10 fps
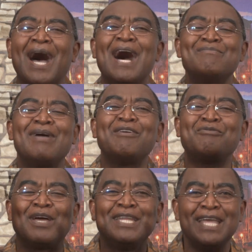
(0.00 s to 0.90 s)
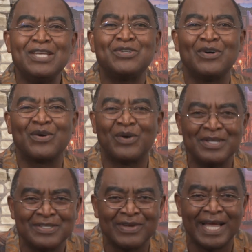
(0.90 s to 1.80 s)
Are my financial
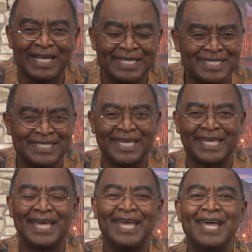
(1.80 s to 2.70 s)
goals realistic?